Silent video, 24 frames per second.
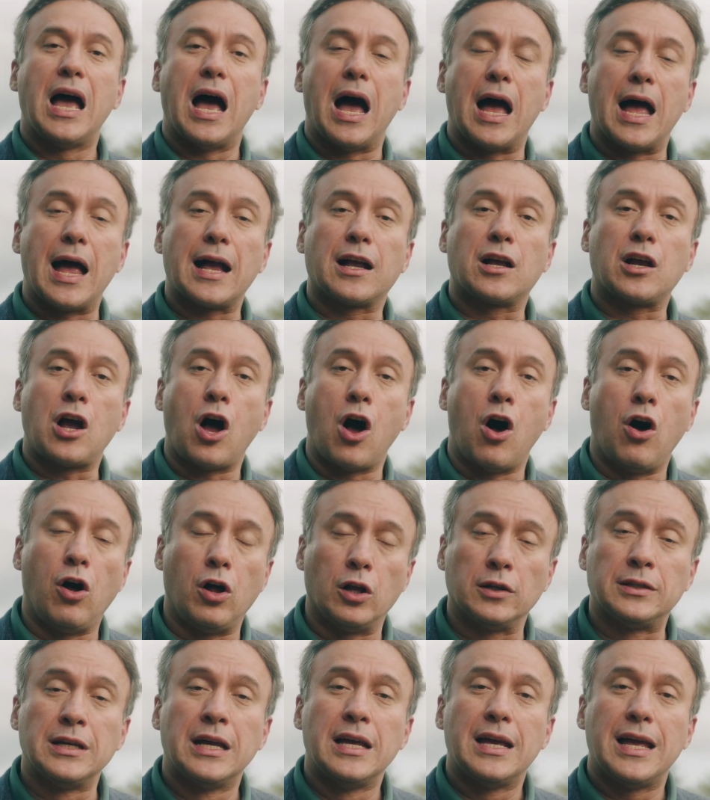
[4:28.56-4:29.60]
I had
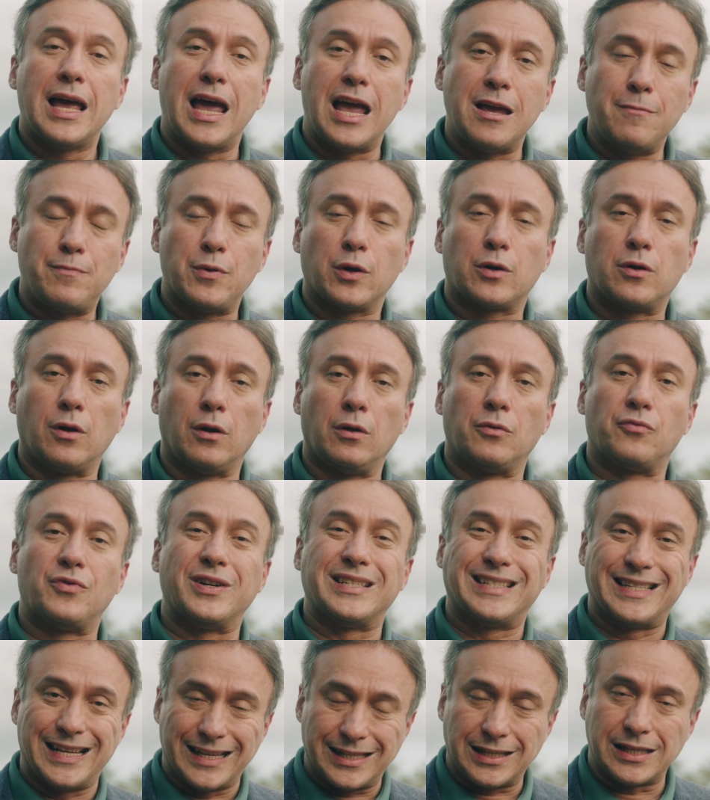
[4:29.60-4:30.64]
called apical
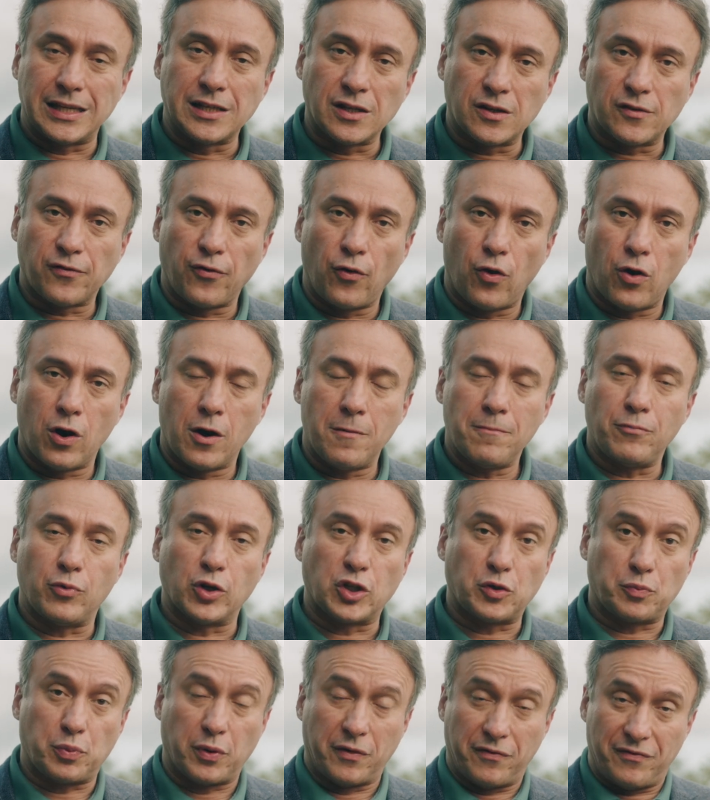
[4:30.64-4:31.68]
resistance form,
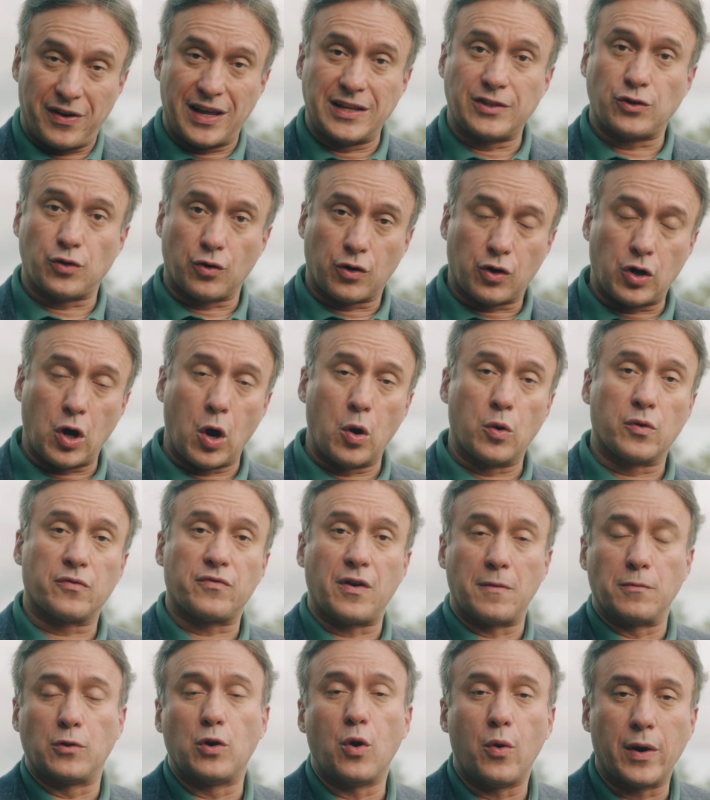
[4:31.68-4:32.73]
which prevents your cone
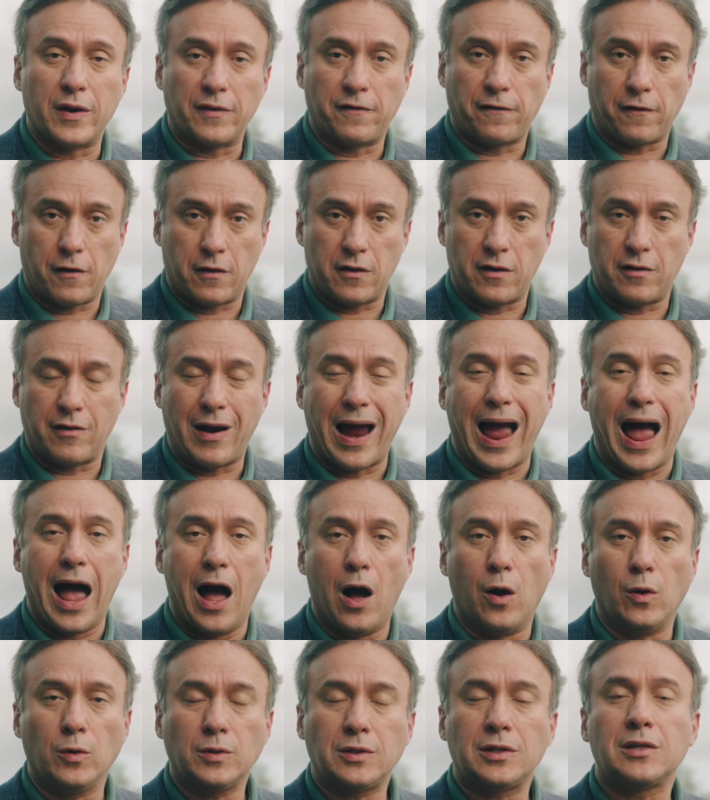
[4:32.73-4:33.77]
from going further
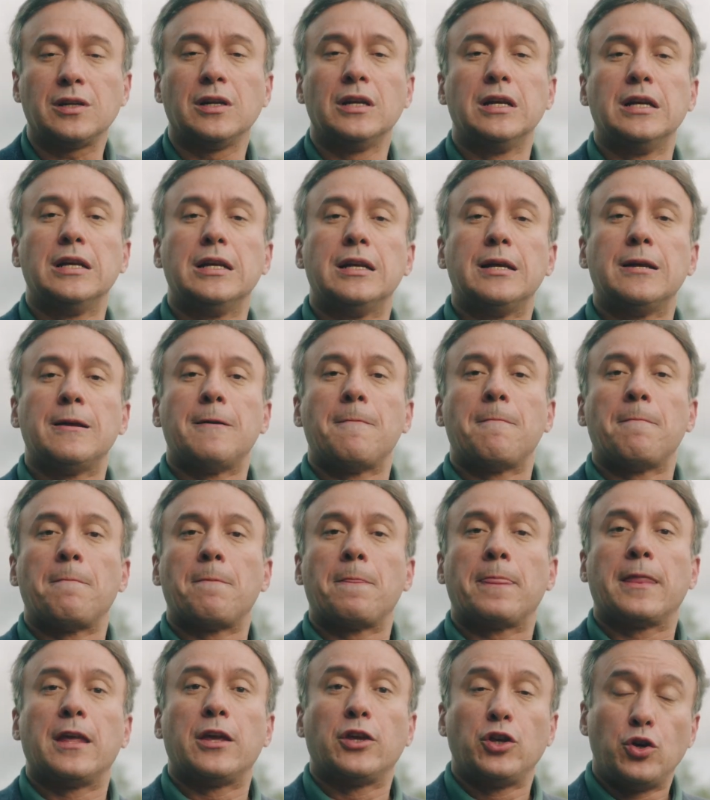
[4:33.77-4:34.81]
out,
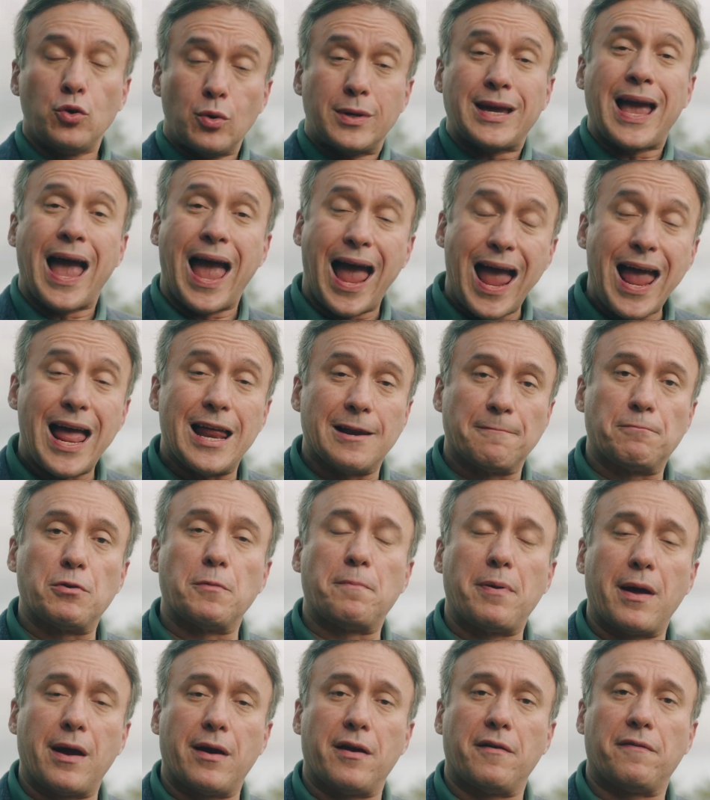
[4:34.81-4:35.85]
you can
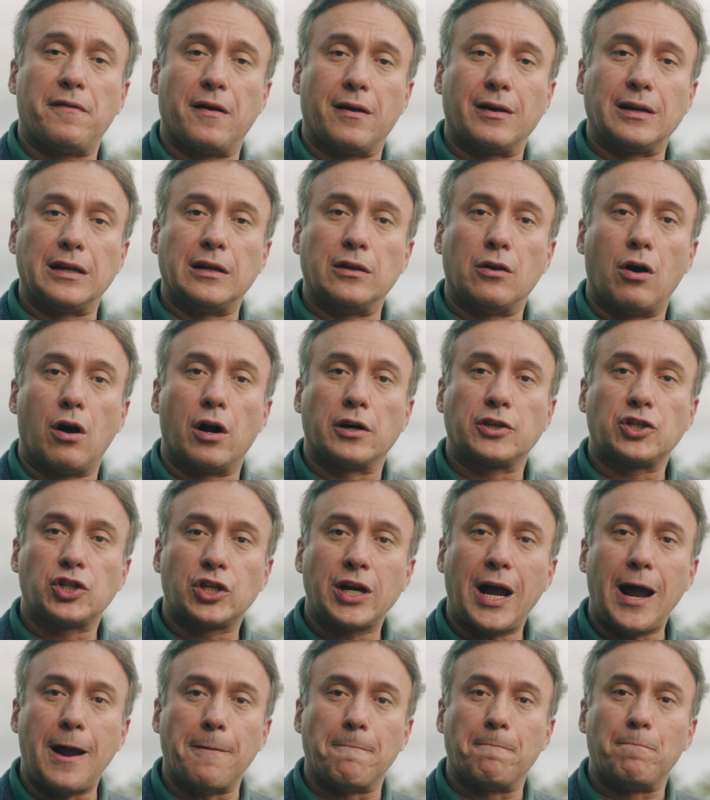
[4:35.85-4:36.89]
prepare a fairly large
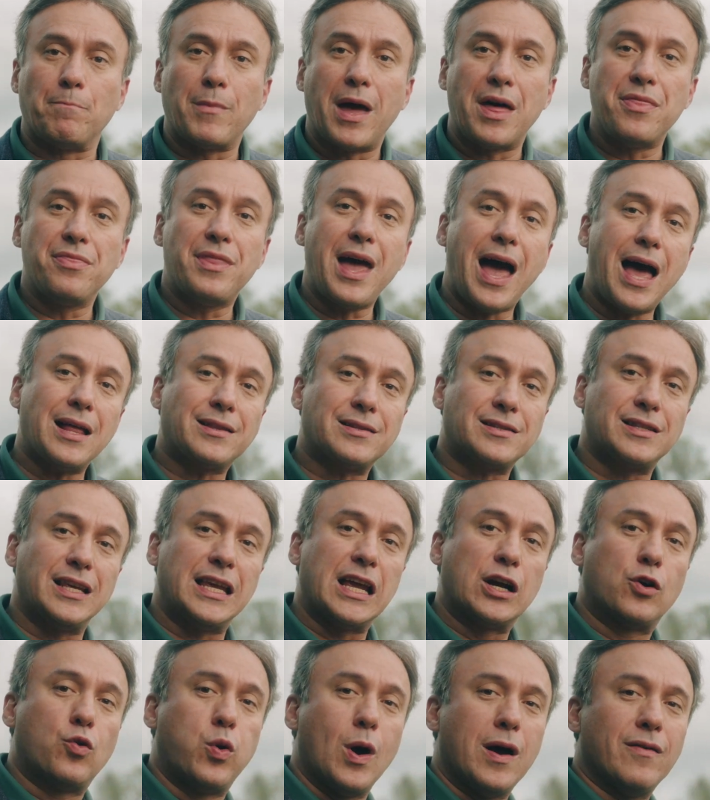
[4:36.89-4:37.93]
shape. And that's the
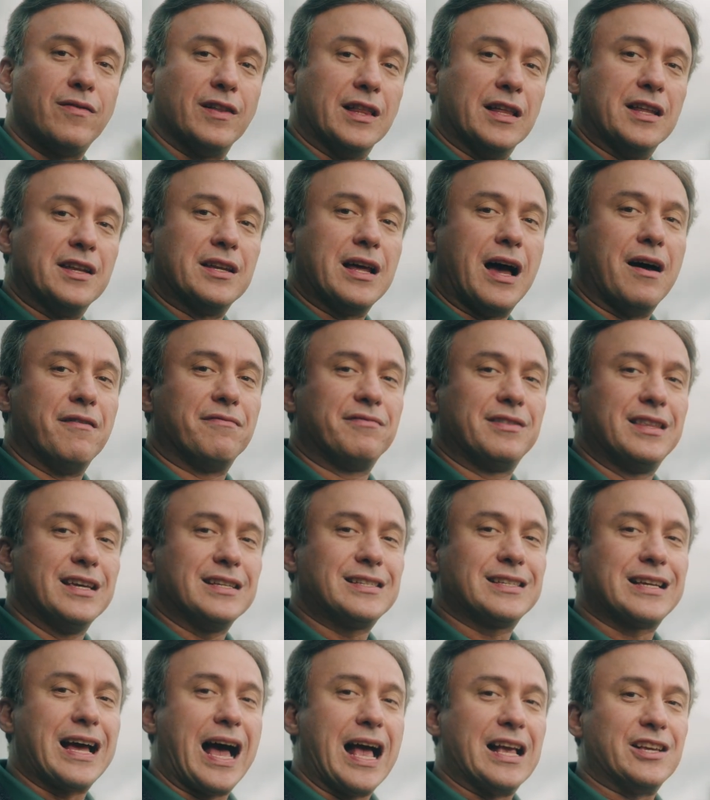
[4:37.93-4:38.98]
equivalent of
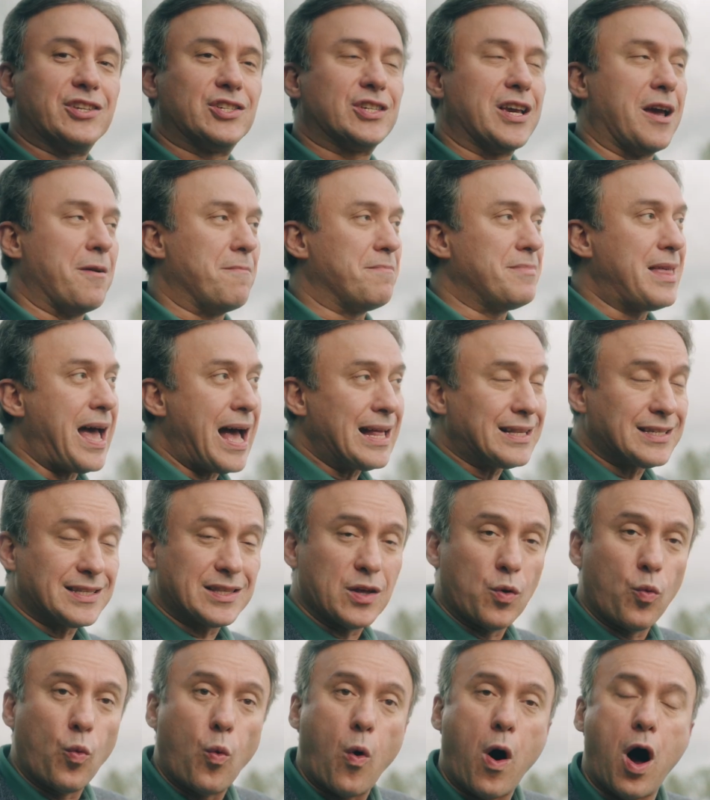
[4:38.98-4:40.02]
this guy's shape. That's
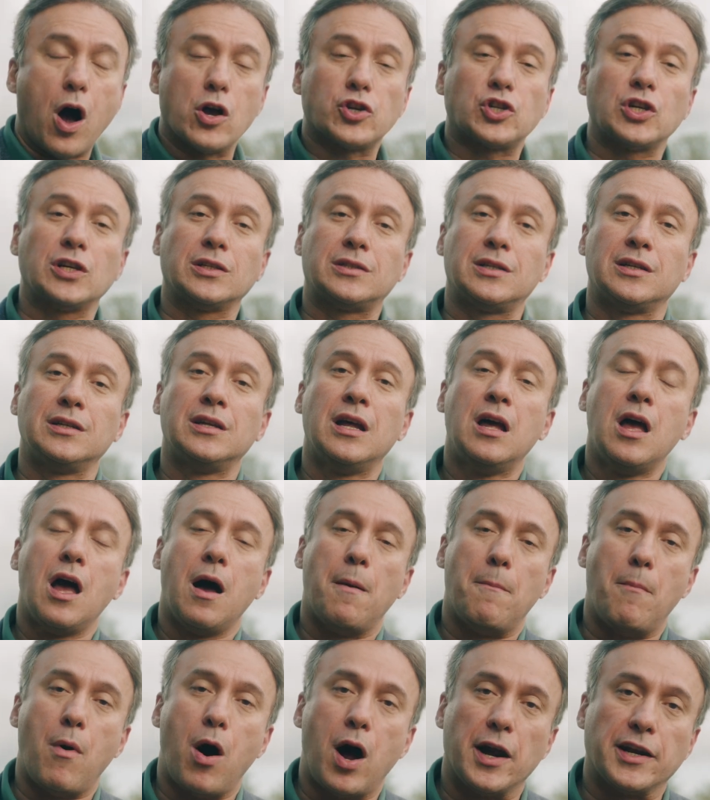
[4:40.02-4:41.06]
the Washington
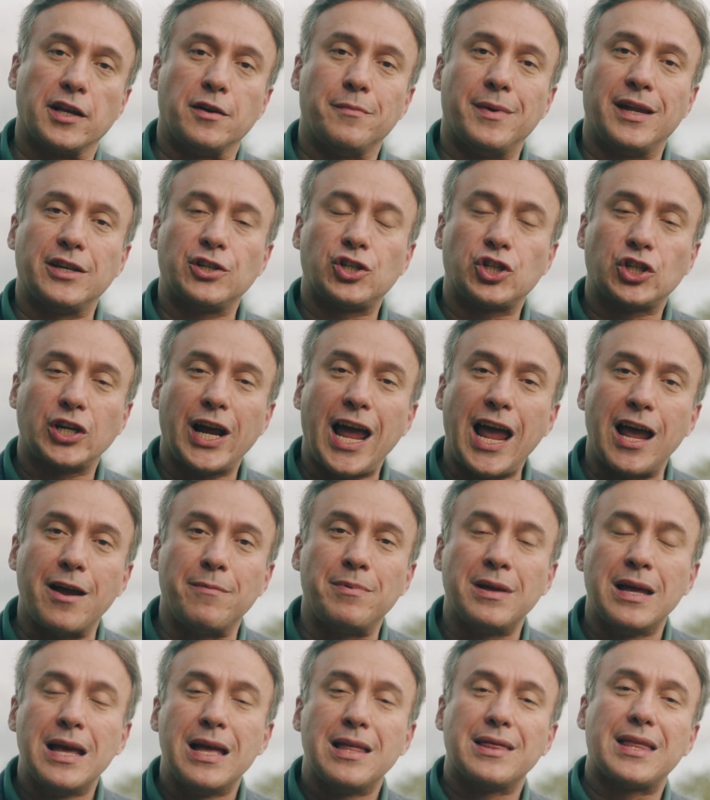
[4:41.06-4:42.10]
Monument shape
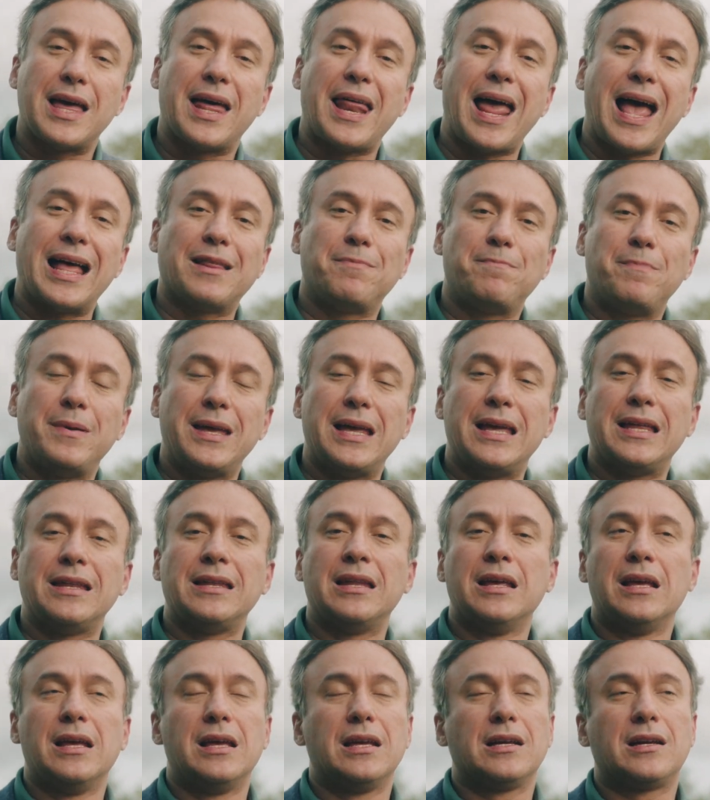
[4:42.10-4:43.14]
that had been
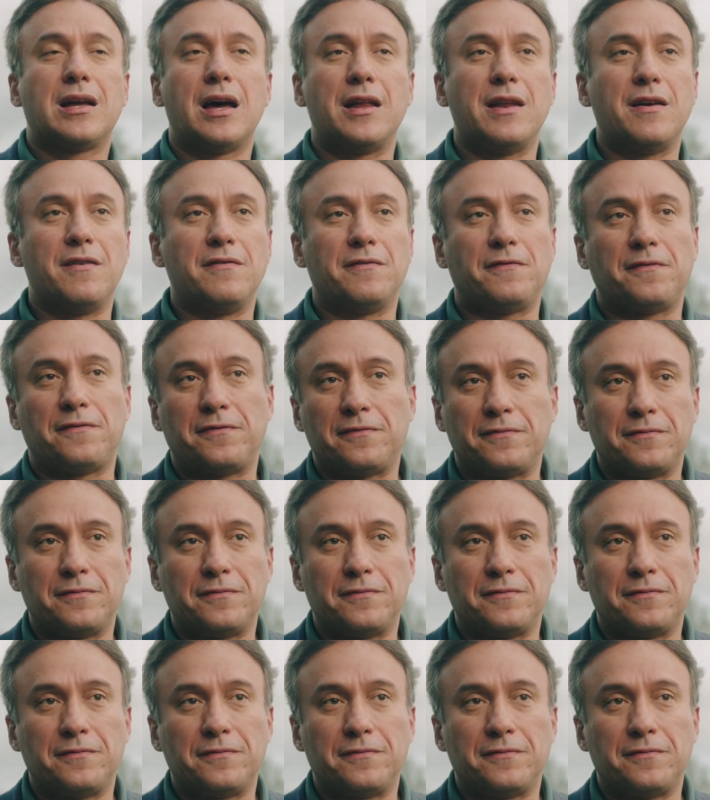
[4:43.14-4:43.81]
kind of,